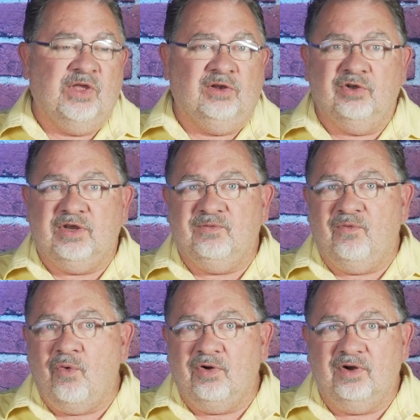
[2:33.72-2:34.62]
looking
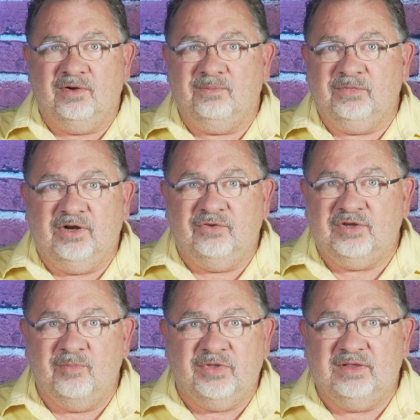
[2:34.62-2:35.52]
for, you know,
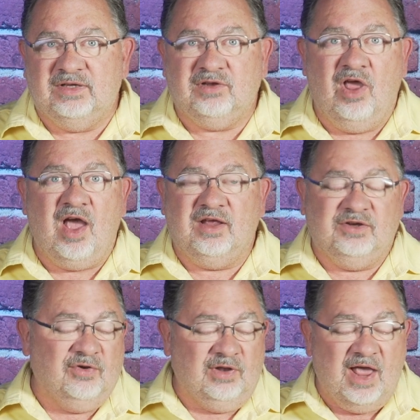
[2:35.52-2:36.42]
something that's lost,
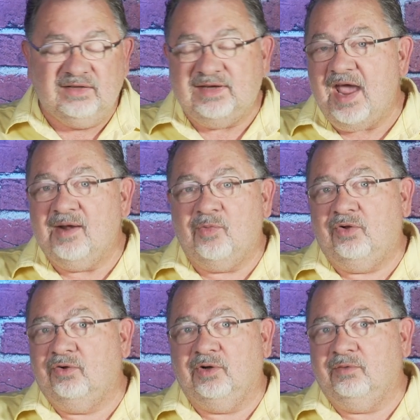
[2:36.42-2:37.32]
you know, lost animal
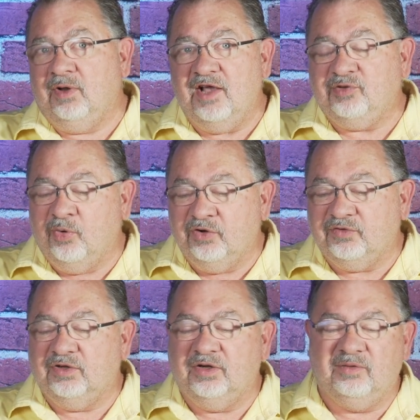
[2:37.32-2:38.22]
or lost
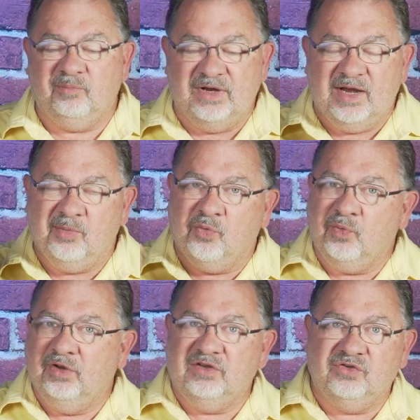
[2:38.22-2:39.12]
person, and being able to
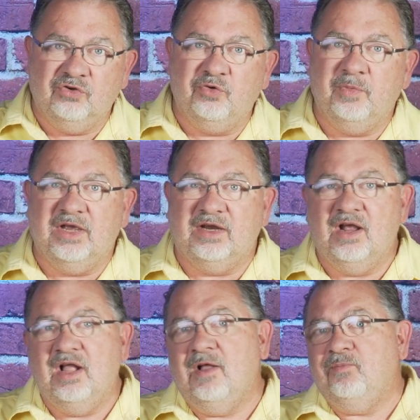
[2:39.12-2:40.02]
really zoom in
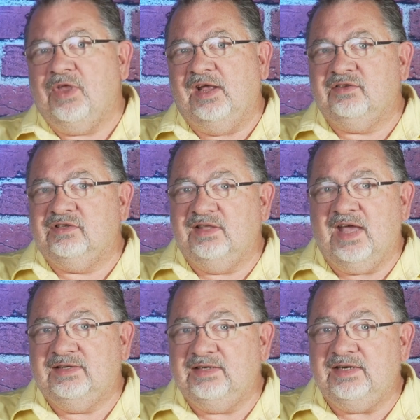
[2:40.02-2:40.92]
and see
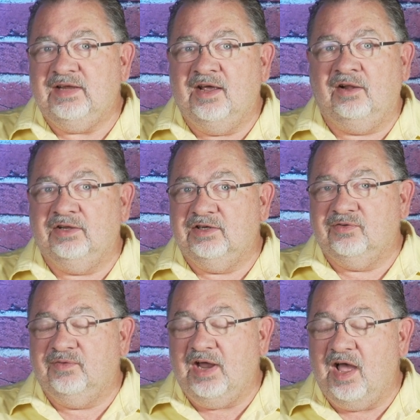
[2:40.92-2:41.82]
that detail
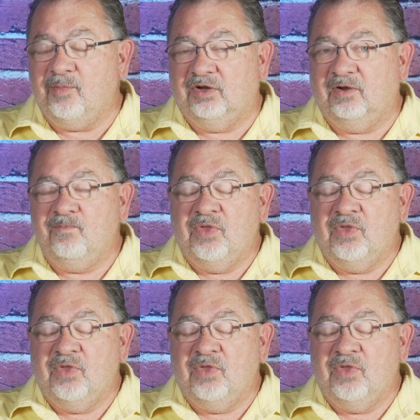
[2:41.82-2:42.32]
is phenomenal.